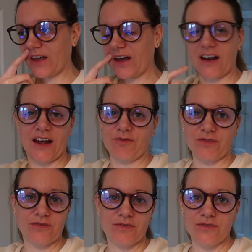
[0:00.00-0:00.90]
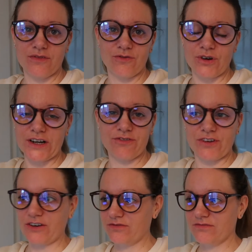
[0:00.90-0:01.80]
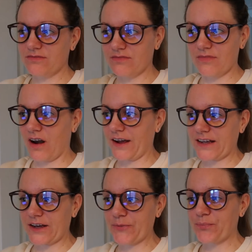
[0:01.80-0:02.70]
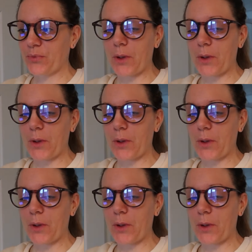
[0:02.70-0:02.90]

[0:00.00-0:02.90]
And I haven't really felt like it.